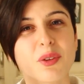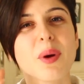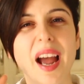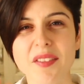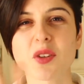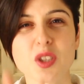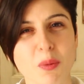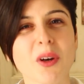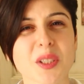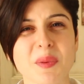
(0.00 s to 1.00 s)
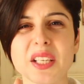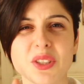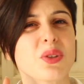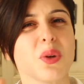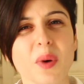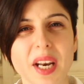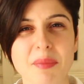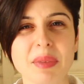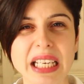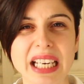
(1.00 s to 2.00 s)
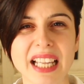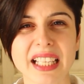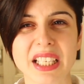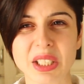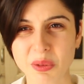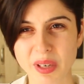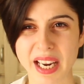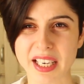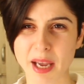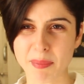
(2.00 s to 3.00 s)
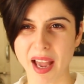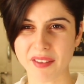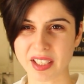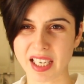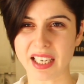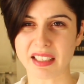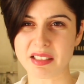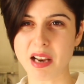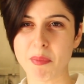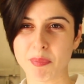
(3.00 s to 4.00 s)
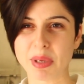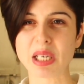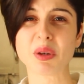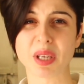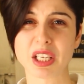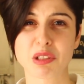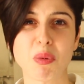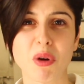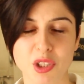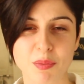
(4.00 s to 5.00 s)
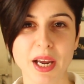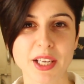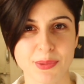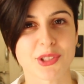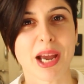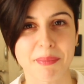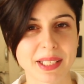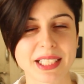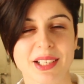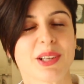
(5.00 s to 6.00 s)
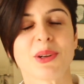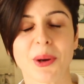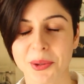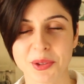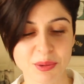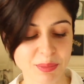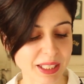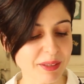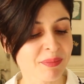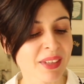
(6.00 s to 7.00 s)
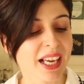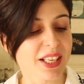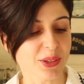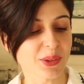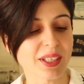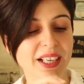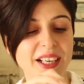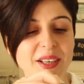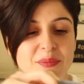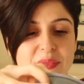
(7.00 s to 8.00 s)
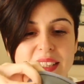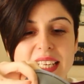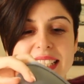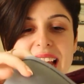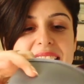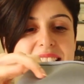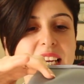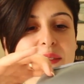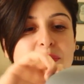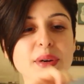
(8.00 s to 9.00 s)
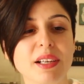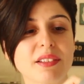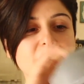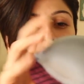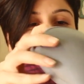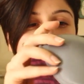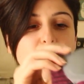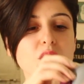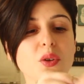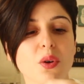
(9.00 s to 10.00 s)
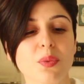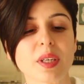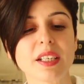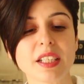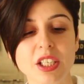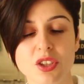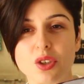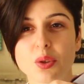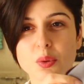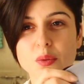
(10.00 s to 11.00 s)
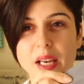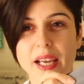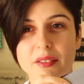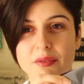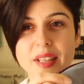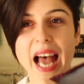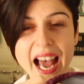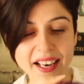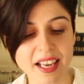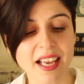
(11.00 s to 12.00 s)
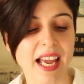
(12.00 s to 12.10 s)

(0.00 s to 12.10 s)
if you have those sports bras you know what I mean and then you end up having like lumpy looking sports bras which happens a lot to me so um, this has inbuilt cups so you don't really need to do like that